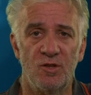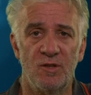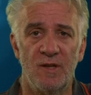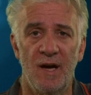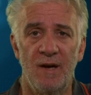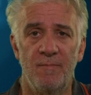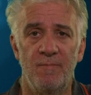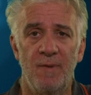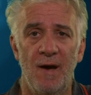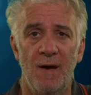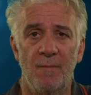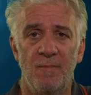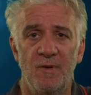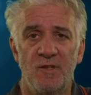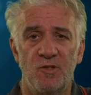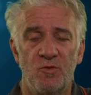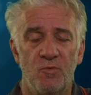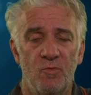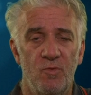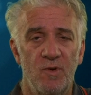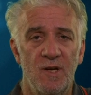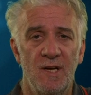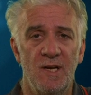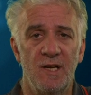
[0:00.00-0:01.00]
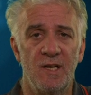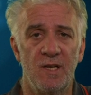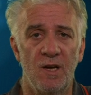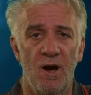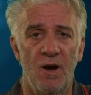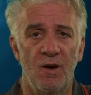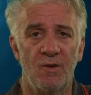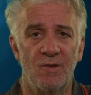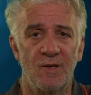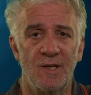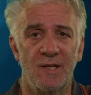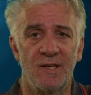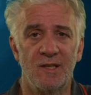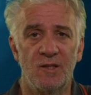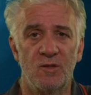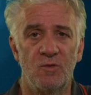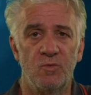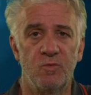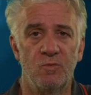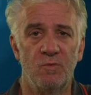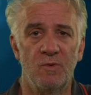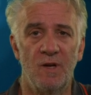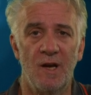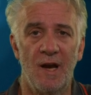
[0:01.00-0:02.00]
They publish really only
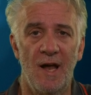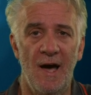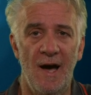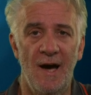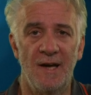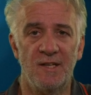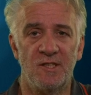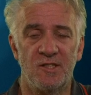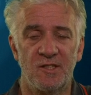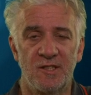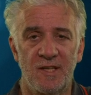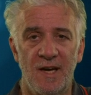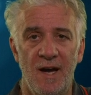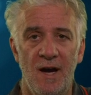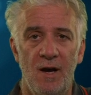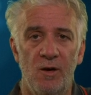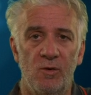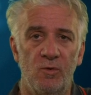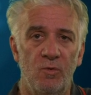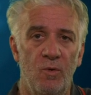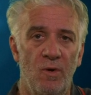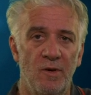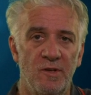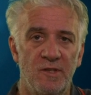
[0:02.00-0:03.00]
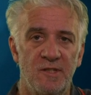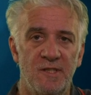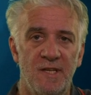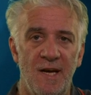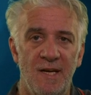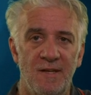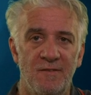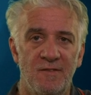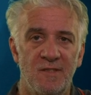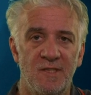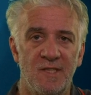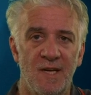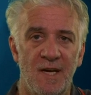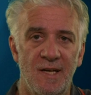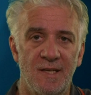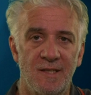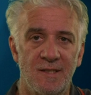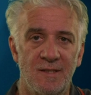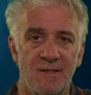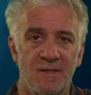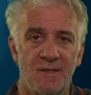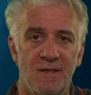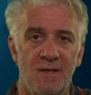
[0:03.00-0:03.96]
large-scale quantitative studies,